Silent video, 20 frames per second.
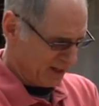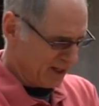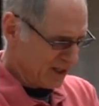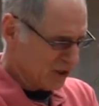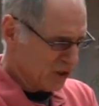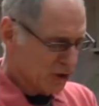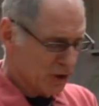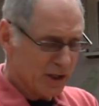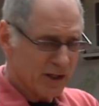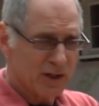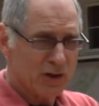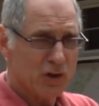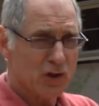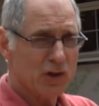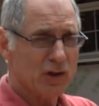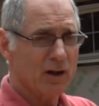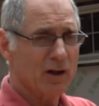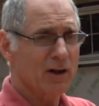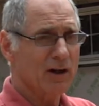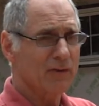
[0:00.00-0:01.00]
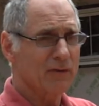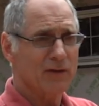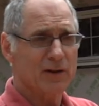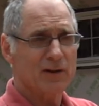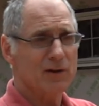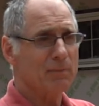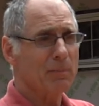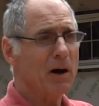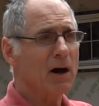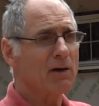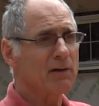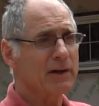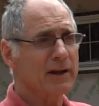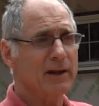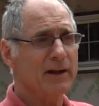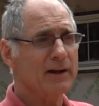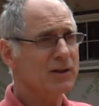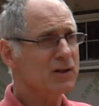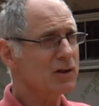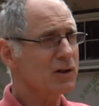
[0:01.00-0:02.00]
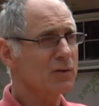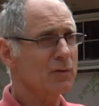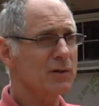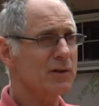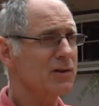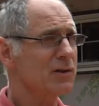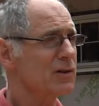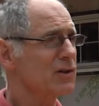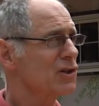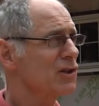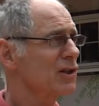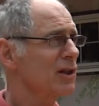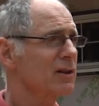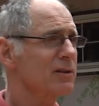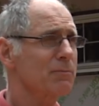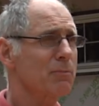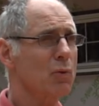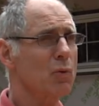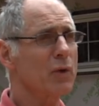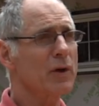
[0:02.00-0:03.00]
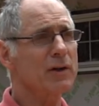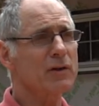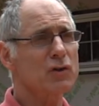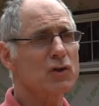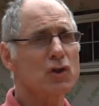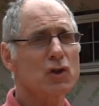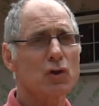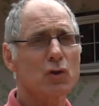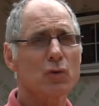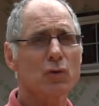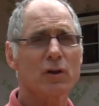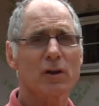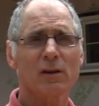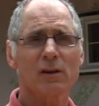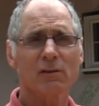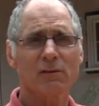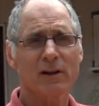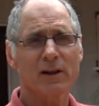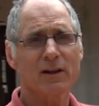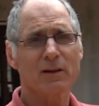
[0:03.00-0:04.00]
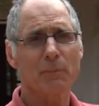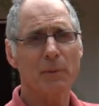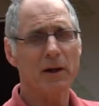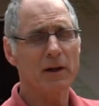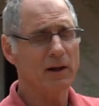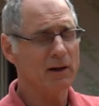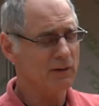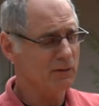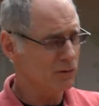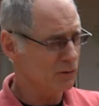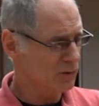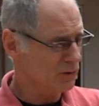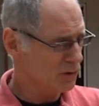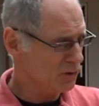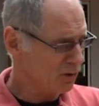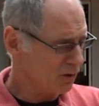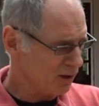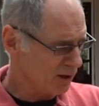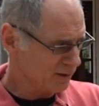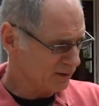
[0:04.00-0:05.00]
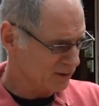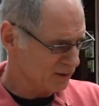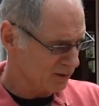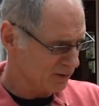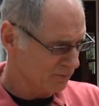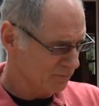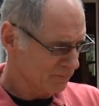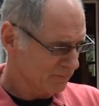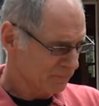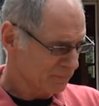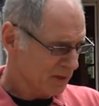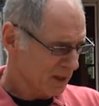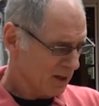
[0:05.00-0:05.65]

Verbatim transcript: each inch of this polyiso is a 6.2 to 3, depending on who you talk to.